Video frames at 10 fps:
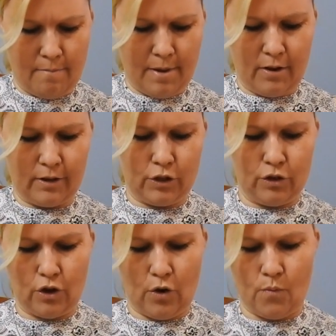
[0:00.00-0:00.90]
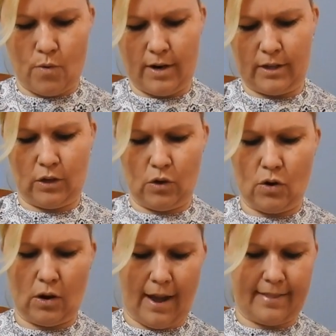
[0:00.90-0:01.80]
because you don't want it to
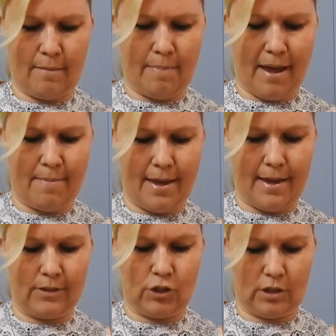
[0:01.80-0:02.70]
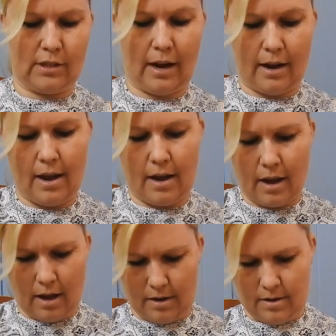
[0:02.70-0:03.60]
look like the baby has just had a
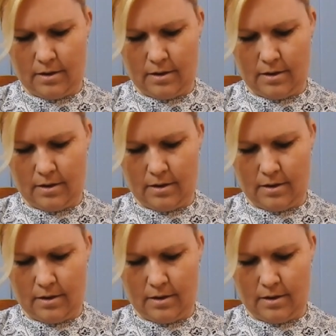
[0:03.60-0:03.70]
haircut.